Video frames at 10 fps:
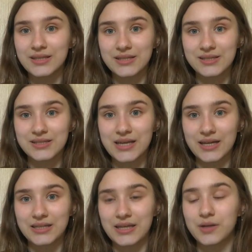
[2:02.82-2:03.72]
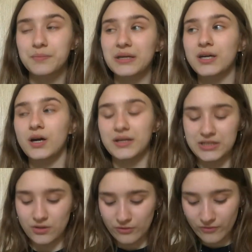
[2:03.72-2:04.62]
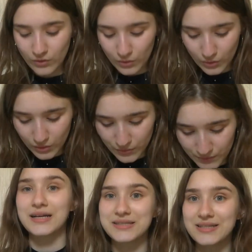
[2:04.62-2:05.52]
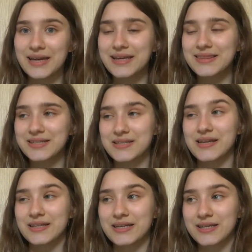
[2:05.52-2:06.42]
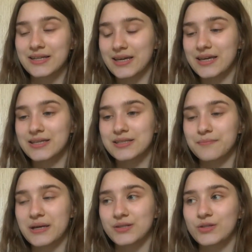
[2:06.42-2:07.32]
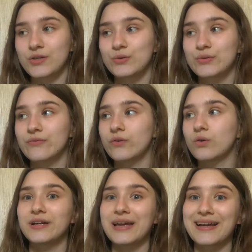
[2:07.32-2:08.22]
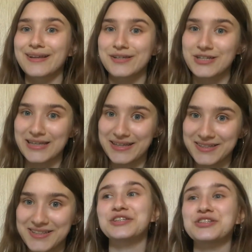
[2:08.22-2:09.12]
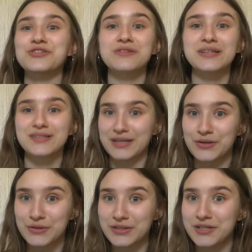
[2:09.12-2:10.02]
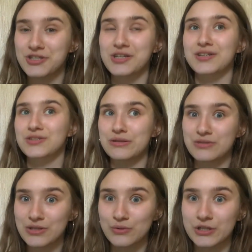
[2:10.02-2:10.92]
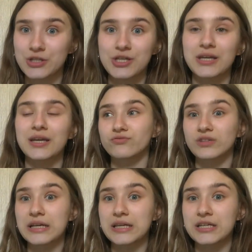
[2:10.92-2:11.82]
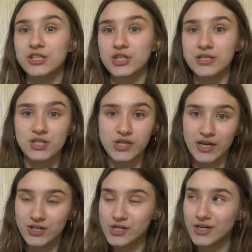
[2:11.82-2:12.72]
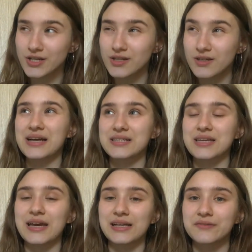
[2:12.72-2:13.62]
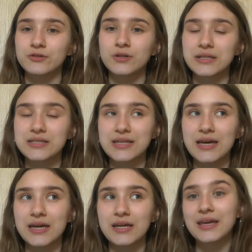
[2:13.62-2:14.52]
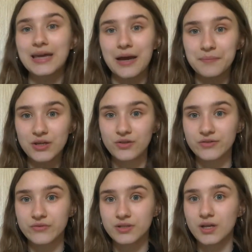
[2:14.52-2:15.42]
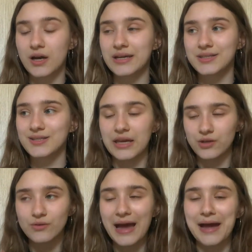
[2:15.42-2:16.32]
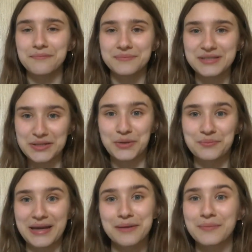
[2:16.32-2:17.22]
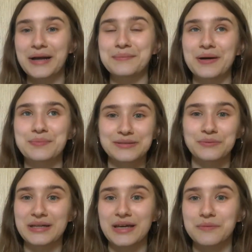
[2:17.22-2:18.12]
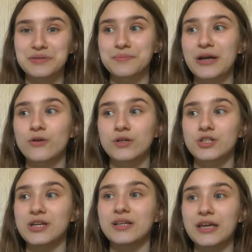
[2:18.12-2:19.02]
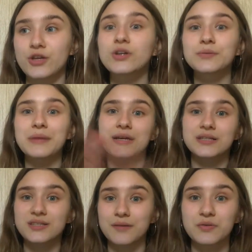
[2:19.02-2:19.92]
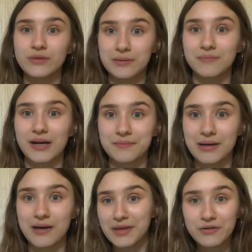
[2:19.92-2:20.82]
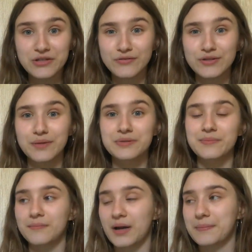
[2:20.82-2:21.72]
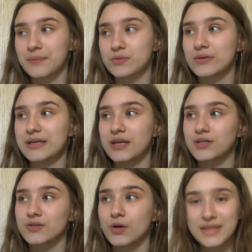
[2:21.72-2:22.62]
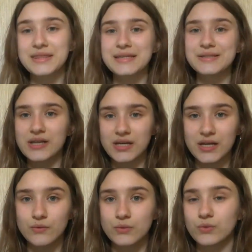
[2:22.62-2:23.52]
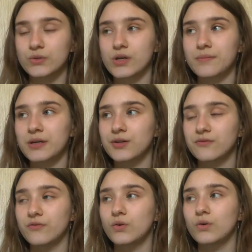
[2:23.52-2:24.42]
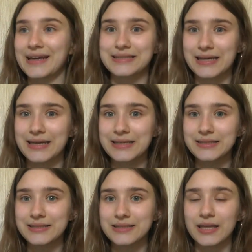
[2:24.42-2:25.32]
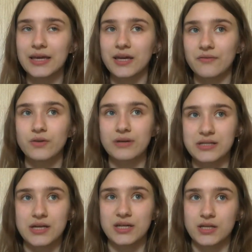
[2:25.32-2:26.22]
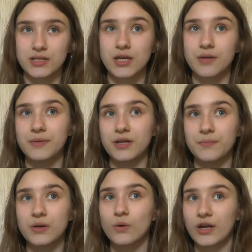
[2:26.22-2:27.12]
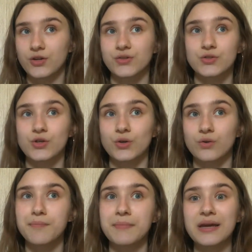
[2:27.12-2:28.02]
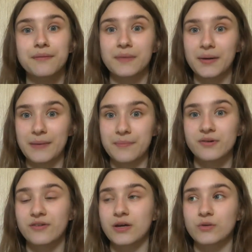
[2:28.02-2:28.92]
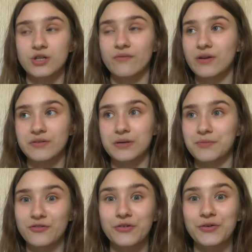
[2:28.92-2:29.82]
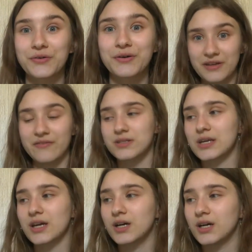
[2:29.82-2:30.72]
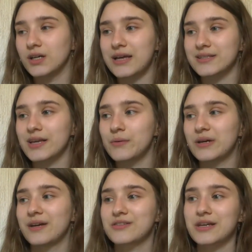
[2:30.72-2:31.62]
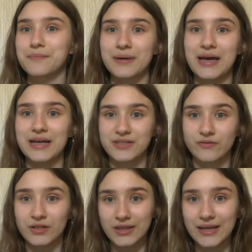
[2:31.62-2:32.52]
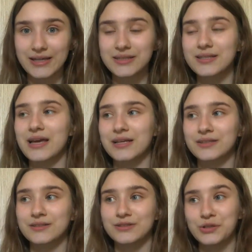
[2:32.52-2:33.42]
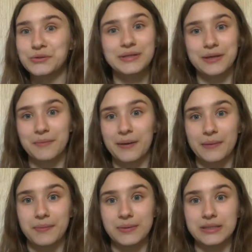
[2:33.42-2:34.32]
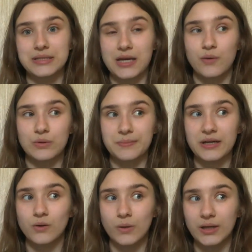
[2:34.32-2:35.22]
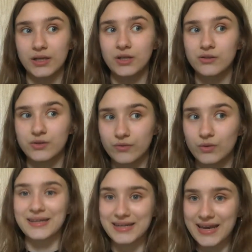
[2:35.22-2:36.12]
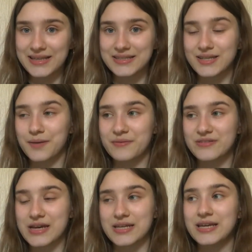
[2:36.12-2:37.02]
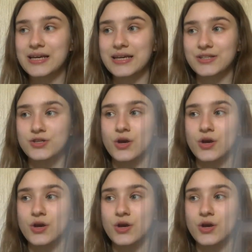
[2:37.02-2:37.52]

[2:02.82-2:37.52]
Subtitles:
this technique be ideal for? I'd say this technique is best used for English Lit, history, psychology, sociology, religious education at A-level, I'd say. It can be used for science, like you can still make a mind map when it comes to biology, like you could make a summary mind map. There are different types of mind maps really, so this technique would also be good for essays. Like if you're writing an essay, it'd be quite good to make a mind map of it, which I've never done before. If it's like a essay where you have to compare different things, then using a mind map, I'd say, would be quite useful. The next type of technique is